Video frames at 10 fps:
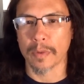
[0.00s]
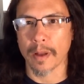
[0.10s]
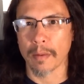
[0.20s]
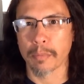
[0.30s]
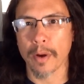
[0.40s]
When
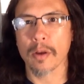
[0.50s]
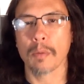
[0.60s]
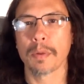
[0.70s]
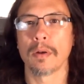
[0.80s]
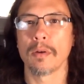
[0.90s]
I break
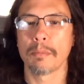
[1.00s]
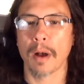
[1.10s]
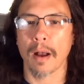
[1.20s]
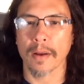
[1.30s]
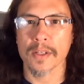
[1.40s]
open a new
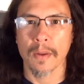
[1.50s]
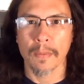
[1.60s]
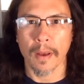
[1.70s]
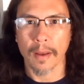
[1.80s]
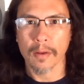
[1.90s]
box,
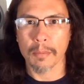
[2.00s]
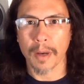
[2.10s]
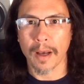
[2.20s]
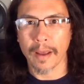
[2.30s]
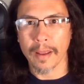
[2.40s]
I go
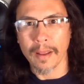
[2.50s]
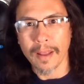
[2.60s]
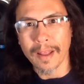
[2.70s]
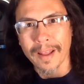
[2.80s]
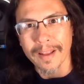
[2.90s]

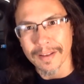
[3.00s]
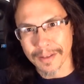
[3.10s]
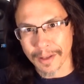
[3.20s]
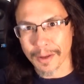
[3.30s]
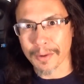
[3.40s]

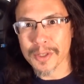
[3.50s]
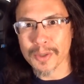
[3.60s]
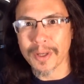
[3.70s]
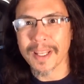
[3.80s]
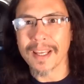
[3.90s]
to the
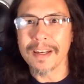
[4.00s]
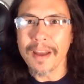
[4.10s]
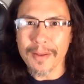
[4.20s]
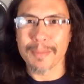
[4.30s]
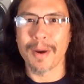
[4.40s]
store to get
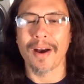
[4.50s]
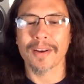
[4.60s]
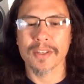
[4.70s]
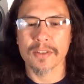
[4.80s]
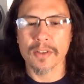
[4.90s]
another
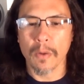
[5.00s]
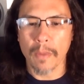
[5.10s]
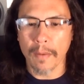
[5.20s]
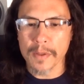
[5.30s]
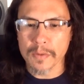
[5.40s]
box. So
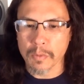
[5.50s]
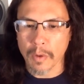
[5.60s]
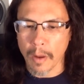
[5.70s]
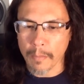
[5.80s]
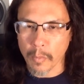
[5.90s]
I was
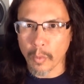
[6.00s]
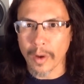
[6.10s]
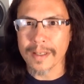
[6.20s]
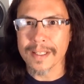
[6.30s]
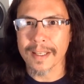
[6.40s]

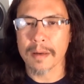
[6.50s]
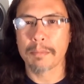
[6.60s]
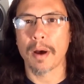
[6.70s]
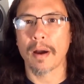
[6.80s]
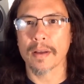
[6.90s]
wanting to get a
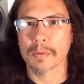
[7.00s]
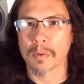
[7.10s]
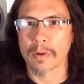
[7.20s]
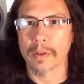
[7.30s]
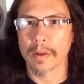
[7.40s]
box
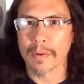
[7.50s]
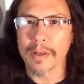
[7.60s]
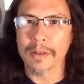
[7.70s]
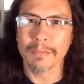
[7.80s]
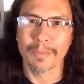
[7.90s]
where they were,
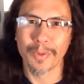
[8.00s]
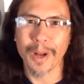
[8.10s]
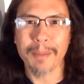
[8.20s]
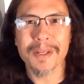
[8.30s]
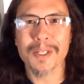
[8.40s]
you know, what
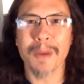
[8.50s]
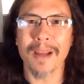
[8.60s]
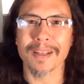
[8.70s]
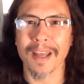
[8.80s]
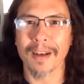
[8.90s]
I'm
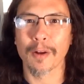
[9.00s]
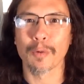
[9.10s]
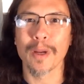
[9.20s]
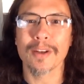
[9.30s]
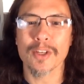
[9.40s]
expecting, kind of
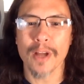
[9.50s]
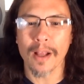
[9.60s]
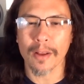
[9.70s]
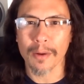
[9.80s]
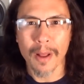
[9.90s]
greenish
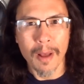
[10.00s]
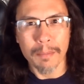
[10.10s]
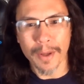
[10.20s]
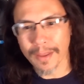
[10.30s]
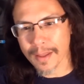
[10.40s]
yellow.
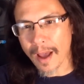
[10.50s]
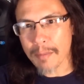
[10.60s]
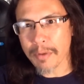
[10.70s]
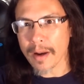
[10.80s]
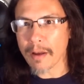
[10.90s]
But the guy
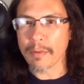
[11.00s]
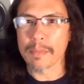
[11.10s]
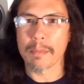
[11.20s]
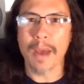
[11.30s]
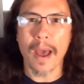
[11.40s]
brought out from
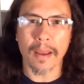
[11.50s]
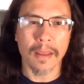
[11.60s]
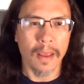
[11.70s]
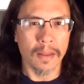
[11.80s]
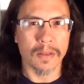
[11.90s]
the back
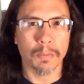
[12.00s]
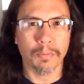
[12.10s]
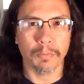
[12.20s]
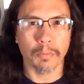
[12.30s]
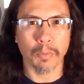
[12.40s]

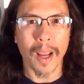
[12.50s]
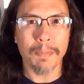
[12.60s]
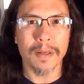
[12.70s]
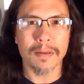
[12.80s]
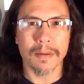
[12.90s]
this
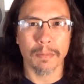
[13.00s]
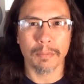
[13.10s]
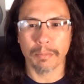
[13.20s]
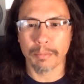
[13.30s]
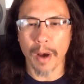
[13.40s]
ripened
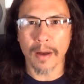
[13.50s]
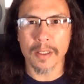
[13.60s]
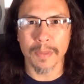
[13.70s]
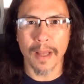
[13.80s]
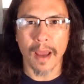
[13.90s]
box
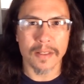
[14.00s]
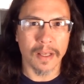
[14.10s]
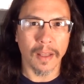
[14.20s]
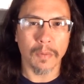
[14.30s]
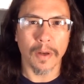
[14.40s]
of bananas,
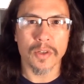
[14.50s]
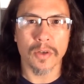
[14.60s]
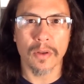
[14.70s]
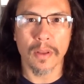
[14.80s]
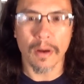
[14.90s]
kind of like what I
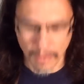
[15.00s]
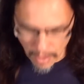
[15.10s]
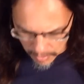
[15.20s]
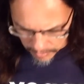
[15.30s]
showed you there.